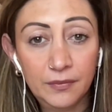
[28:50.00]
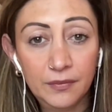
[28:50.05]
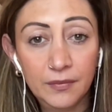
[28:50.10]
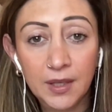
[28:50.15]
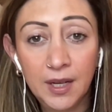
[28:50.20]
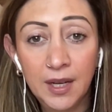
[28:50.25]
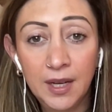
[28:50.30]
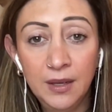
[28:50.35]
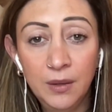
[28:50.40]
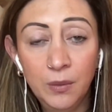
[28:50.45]

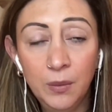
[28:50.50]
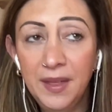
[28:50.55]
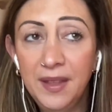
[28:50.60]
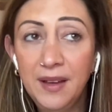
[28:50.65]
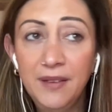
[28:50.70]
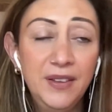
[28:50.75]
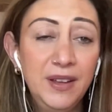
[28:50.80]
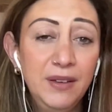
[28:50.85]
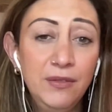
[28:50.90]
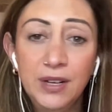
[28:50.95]
And when they're
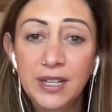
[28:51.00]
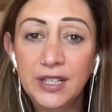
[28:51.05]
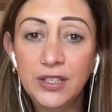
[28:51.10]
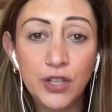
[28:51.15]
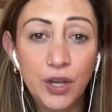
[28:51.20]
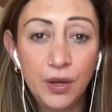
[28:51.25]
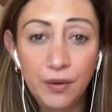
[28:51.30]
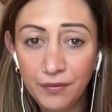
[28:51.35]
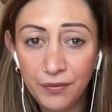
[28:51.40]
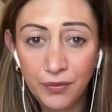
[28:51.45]
fevering,
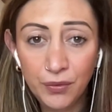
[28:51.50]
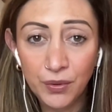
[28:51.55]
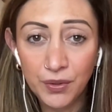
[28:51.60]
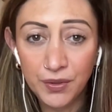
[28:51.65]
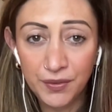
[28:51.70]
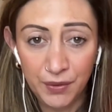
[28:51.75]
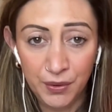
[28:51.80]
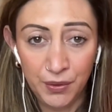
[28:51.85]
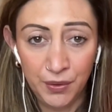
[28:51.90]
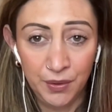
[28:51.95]
don't
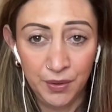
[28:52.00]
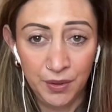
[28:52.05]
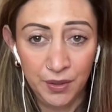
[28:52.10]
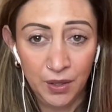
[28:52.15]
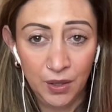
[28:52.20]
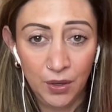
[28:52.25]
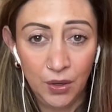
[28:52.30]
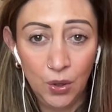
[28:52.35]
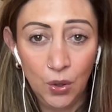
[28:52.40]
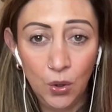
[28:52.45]
force food.
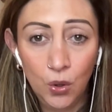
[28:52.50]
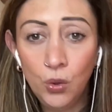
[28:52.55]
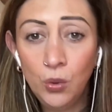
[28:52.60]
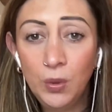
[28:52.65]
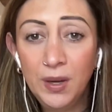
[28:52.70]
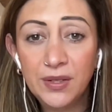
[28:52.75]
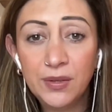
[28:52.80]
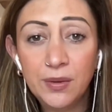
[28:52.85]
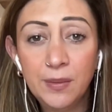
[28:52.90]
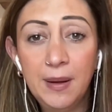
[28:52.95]

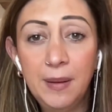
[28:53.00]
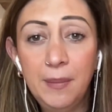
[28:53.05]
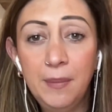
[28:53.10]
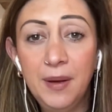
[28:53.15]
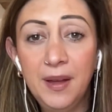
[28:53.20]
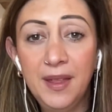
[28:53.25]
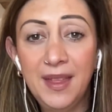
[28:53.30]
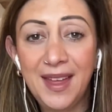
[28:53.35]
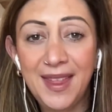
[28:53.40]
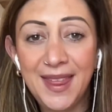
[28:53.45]
Always
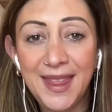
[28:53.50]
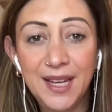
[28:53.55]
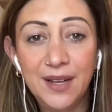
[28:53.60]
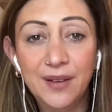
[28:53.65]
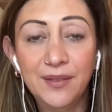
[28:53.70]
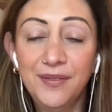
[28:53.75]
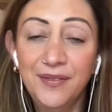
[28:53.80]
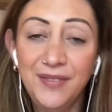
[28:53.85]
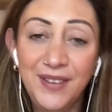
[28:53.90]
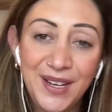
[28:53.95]
remember that thing
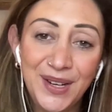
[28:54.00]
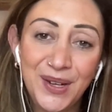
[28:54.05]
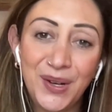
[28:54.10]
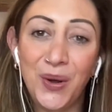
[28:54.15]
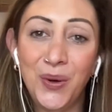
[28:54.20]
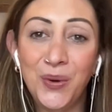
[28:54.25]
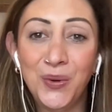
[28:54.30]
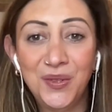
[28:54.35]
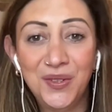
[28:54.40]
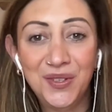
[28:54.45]
of feed a
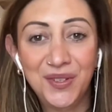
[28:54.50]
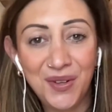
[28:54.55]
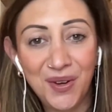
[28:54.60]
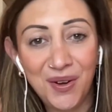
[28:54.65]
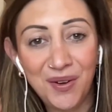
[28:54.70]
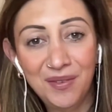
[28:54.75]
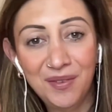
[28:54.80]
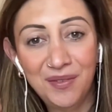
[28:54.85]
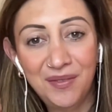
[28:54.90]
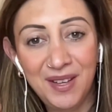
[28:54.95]
cold,
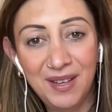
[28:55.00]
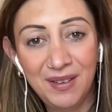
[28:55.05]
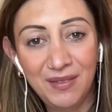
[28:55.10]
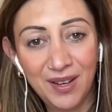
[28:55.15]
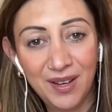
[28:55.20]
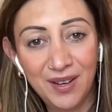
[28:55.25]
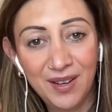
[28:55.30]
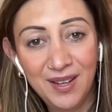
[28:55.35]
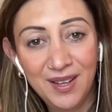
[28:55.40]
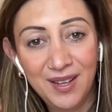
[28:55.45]
starve a
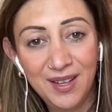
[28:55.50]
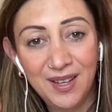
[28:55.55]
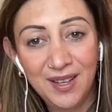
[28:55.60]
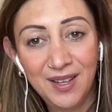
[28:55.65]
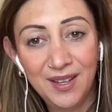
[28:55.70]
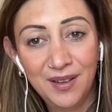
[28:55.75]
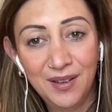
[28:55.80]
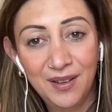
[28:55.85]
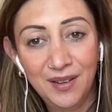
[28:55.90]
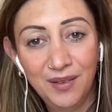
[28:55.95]
fever.
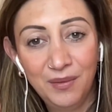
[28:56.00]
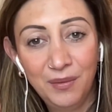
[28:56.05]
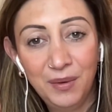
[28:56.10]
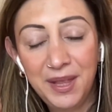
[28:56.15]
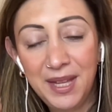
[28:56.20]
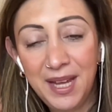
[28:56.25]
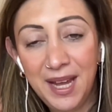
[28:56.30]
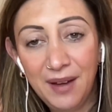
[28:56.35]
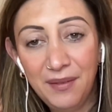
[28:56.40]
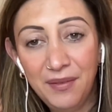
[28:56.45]
When
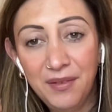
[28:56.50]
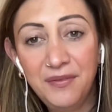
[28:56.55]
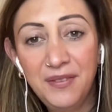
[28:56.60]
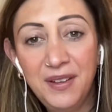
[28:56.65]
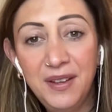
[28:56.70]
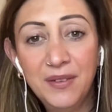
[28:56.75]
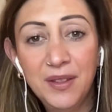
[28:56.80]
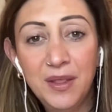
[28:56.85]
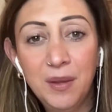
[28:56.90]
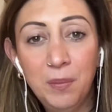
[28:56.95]
they have a
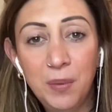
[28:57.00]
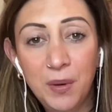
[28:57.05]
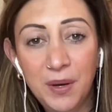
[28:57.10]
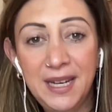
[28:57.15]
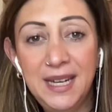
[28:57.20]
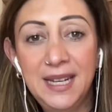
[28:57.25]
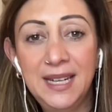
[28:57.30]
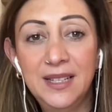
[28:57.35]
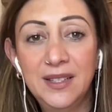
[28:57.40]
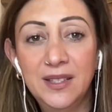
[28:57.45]
fever, the
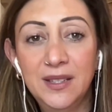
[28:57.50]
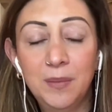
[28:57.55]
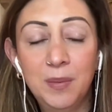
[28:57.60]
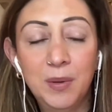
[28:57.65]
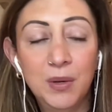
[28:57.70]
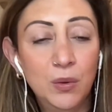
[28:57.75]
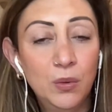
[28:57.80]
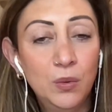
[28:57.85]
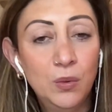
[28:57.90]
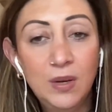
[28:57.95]
body needs to
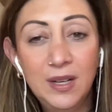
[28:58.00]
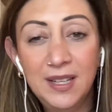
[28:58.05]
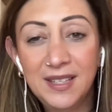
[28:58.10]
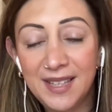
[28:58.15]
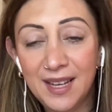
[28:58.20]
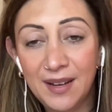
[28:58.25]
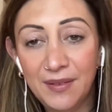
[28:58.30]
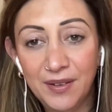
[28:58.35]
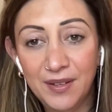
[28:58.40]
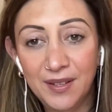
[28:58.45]
put all its
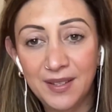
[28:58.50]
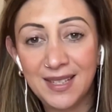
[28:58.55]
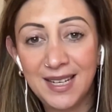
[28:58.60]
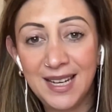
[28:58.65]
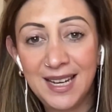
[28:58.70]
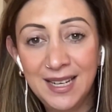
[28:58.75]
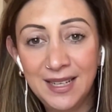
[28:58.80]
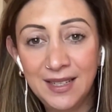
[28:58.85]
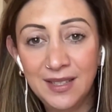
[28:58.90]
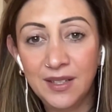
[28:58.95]
efforts
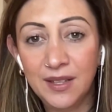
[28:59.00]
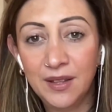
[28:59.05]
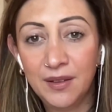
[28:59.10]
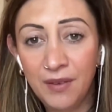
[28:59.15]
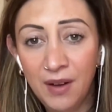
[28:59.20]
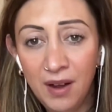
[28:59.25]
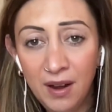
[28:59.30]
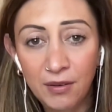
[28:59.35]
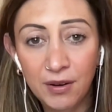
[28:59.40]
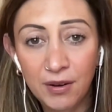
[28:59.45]
into the
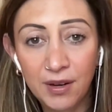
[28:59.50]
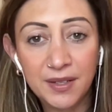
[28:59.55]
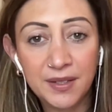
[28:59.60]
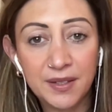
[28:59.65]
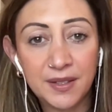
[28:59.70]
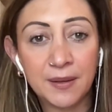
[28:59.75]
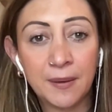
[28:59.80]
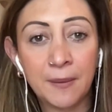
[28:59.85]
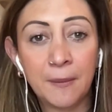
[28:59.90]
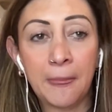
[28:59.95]

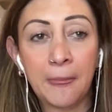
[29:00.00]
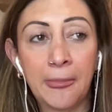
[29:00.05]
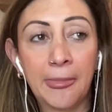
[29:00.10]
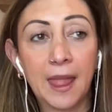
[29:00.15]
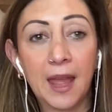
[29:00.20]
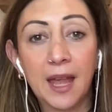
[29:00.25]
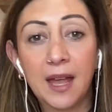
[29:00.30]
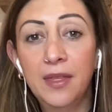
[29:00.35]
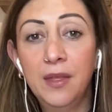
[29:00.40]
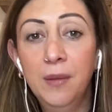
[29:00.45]
virus.
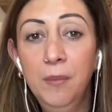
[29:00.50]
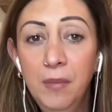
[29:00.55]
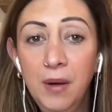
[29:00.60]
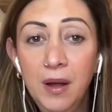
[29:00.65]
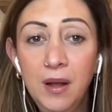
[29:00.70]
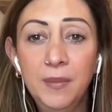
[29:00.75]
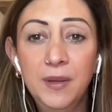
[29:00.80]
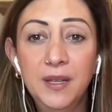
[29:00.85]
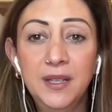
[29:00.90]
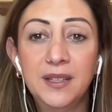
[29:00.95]
And the
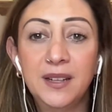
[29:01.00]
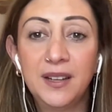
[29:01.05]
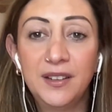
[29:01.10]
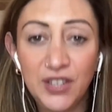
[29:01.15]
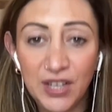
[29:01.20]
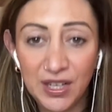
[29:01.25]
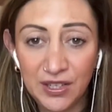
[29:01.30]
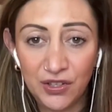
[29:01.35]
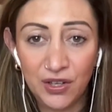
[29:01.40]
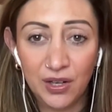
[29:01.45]
moment
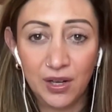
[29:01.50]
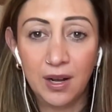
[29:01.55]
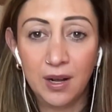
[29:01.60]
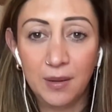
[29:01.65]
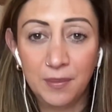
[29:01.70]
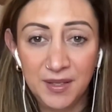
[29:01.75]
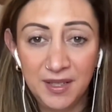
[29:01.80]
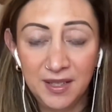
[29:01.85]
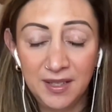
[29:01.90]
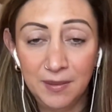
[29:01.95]
digestion
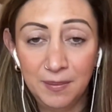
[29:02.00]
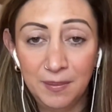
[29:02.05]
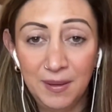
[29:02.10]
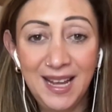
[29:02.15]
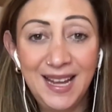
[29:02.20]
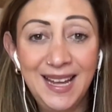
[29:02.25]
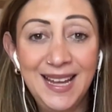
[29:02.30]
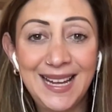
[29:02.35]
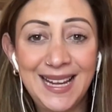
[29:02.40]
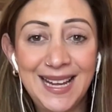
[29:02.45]
comes into
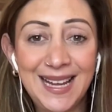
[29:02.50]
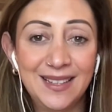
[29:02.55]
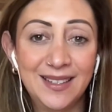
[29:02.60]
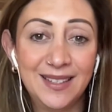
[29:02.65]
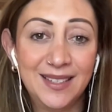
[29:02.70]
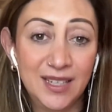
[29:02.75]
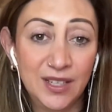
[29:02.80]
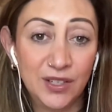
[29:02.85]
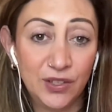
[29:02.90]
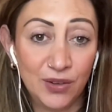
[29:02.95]
play, it gets
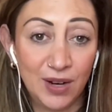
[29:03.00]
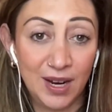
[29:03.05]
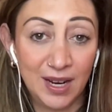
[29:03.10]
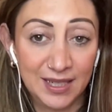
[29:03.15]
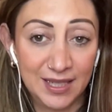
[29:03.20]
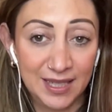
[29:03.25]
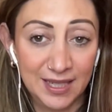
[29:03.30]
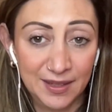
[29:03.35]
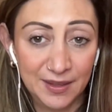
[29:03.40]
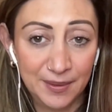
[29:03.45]

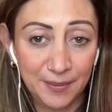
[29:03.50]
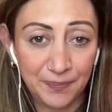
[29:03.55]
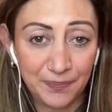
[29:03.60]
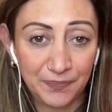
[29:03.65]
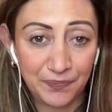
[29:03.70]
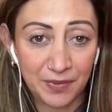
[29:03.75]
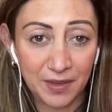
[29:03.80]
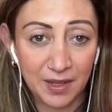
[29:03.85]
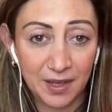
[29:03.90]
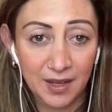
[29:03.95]
distracted.
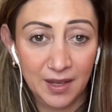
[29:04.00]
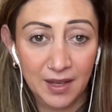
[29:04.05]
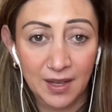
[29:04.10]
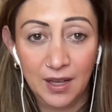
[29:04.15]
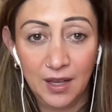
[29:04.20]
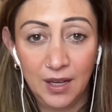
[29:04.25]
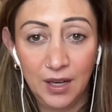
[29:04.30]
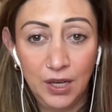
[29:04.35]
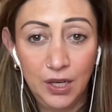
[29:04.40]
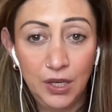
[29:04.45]

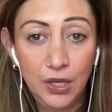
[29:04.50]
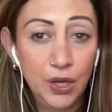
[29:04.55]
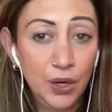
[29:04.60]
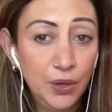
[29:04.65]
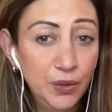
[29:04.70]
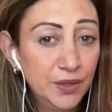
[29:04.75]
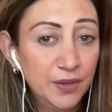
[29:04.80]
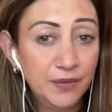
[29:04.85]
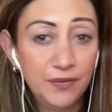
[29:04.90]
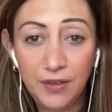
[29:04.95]

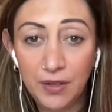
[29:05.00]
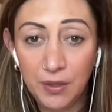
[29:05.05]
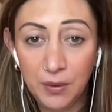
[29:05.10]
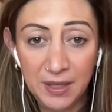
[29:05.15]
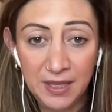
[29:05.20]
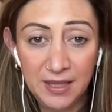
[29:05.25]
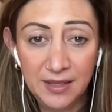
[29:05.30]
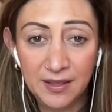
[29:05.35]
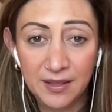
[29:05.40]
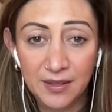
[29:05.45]
Loads of
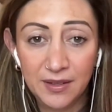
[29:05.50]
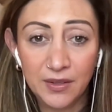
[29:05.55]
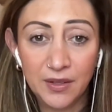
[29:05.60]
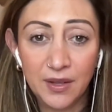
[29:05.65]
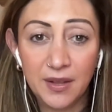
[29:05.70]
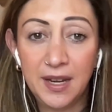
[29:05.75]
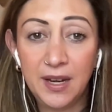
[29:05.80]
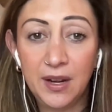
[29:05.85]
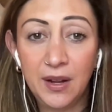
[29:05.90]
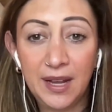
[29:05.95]
fluids so
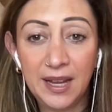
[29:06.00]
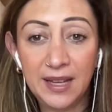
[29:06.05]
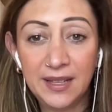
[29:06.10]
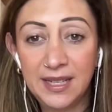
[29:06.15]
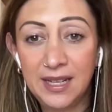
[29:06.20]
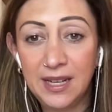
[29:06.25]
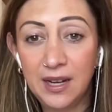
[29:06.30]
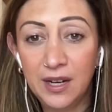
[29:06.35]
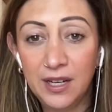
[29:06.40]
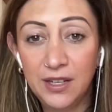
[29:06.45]
they don't get
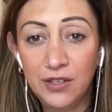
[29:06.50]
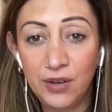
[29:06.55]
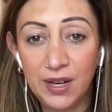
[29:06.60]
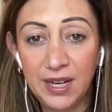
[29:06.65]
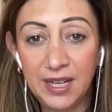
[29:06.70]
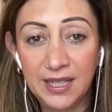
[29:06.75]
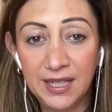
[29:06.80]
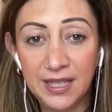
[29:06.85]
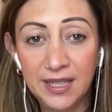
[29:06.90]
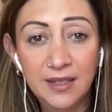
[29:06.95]

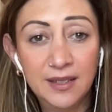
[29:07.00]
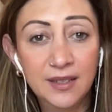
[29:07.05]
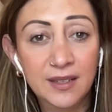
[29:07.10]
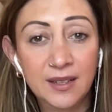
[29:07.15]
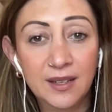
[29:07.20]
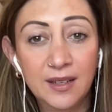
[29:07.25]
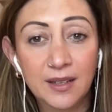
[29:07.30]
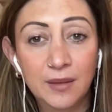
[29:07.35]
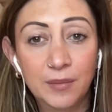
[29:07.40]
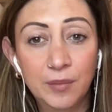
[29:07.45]
dehydrated,
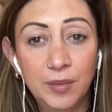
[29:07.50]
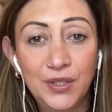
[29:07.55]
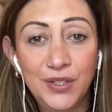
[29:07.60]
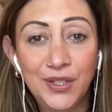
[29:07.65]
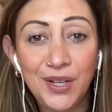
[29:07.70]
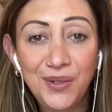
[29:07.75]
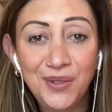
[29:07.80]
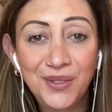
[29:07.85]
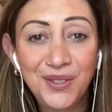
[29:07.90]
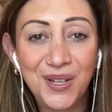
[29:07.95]
but
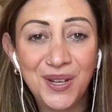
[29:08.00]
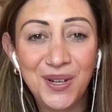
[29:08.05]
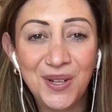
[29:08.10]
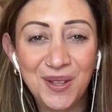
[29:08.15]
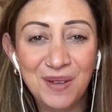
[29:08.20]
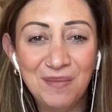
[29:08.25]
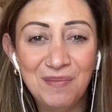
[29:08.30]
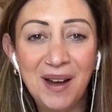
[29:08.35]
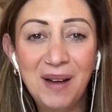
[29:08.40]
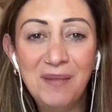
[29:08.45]
don't do
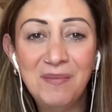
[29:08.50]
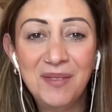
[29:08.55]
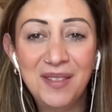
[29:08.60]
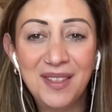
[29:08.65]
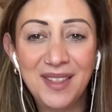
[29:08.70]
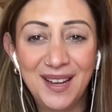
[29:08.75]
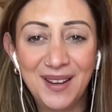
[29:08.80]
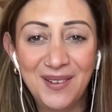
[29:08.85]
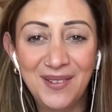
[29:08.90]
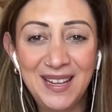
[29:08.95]
the mum
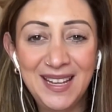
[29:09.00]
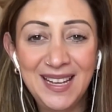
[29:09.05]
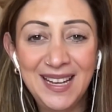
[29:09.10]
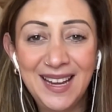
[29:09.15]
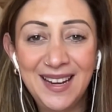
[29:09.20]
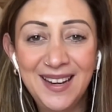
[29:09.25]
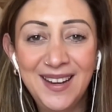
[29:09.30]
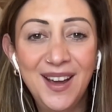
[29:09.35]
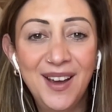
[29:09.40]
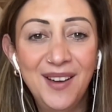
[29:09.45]
thing where you
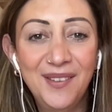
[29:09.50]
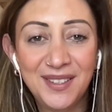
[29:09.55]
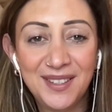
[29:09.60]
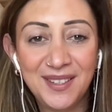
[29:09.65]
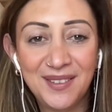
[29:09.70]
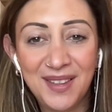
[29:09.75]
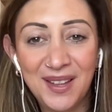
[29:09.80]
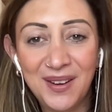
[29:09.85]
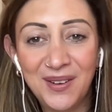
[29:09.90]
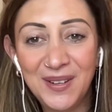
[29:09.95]
get nervous
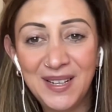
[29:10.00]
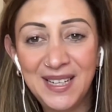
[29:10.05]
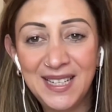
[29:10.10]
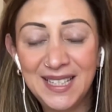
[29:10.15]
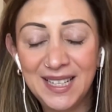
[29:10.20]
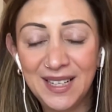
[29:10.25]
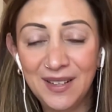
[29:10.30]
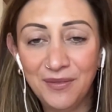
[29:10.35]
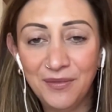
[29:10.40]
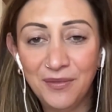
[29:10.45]
if they're not
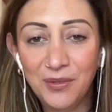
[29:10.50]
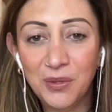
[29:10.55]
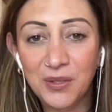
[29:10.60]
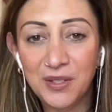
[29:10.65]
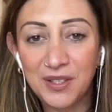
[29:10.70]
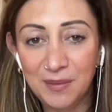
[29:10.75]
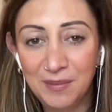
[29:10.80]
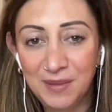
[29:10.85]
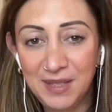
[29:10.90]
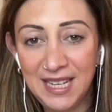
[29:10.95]
eating and force
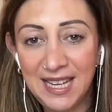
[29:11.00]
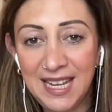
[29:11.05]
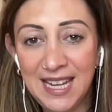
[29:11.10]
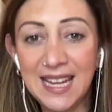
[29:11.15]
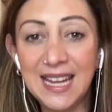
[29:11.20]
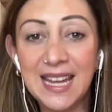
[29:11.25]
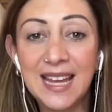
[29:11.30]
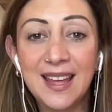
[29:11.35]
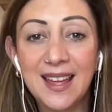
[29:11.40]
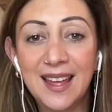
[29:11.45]
them to
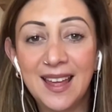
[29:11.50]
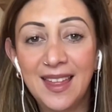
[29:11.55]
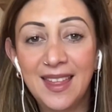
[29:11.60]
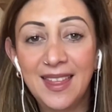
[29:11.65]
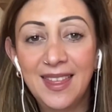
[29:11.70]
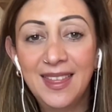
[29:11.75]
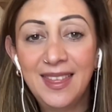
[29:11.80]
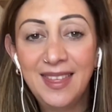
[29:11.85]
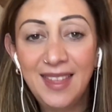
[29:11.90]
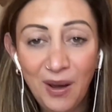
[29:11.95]
eat.
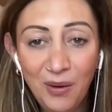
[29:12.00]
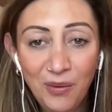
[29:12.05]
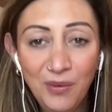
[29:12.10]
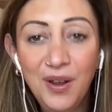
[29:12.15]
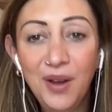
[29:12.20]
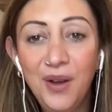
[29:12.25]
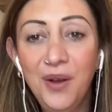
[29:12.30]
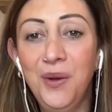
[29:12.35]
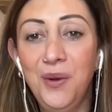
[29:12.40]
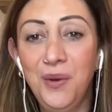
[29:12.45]
They'll
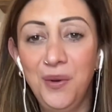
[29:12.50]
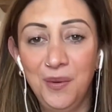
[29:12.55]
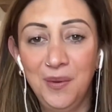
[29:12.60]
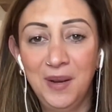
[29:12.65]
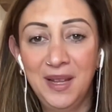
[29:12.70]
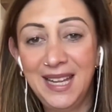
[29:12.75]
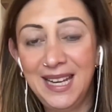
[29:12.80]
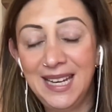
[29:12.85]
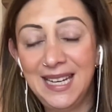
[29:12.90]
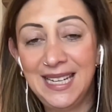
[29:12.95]
know
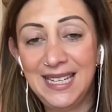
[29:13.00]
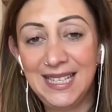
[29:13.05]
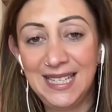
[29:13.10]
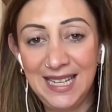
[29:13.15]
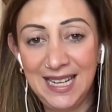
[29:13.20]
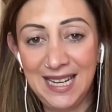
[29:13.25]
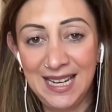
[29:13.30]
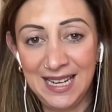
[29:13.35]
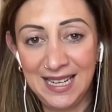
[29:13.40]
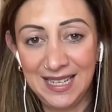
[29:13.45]
when they need
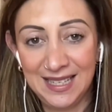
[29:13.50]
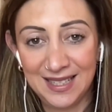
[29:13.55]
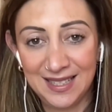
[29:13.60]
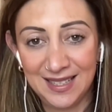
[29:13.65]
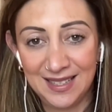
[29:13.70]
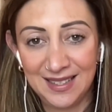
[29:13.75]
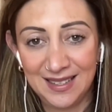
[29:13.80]
to eat.